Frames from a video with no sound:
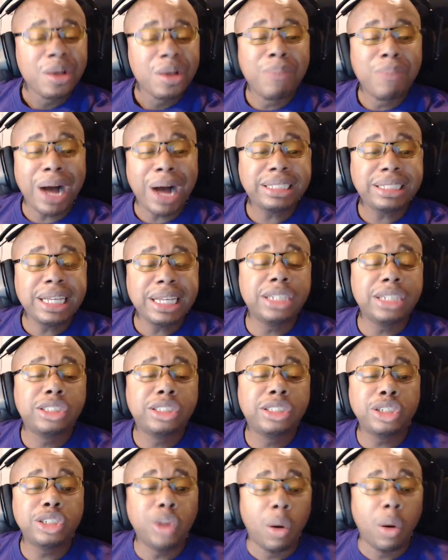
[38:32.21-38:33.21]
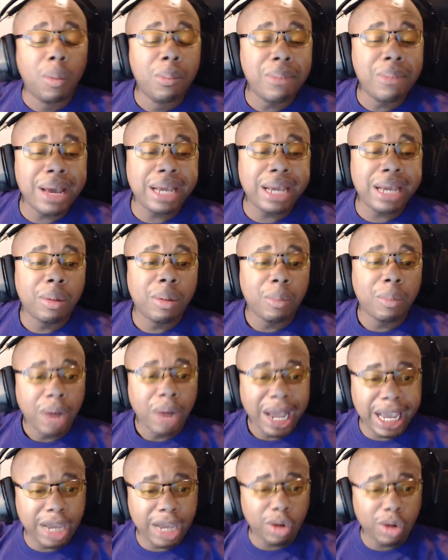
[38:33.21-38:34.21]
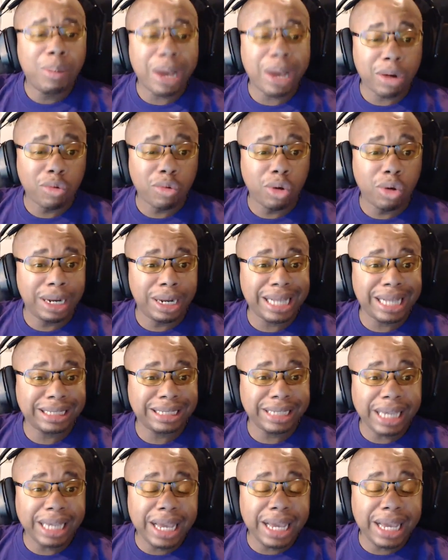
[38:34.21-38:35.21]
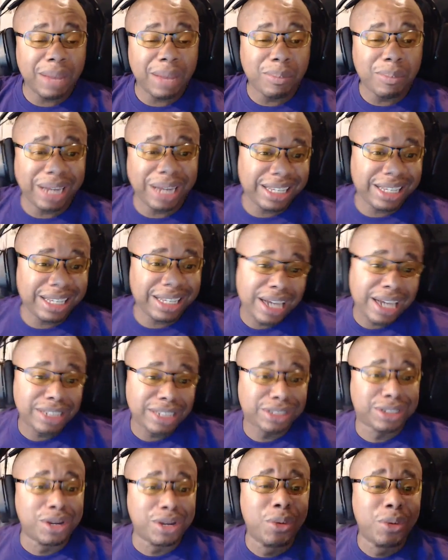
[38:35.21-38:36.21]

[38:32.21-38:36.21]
My thing is just don't make Halo Battle Royale and that's it, and be like, yeah, this is the new